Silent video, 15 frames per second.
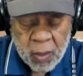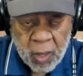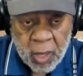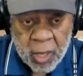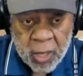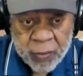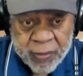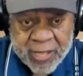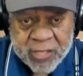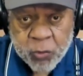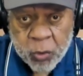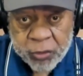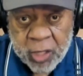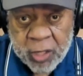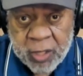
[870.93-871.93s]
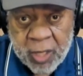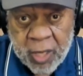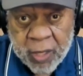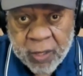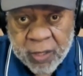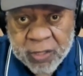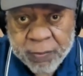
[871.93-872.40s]
And that's what they
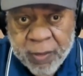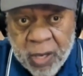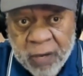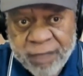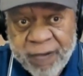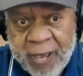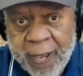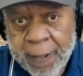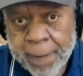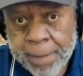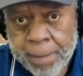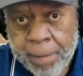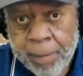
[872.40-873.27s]
did, as a matter of fact.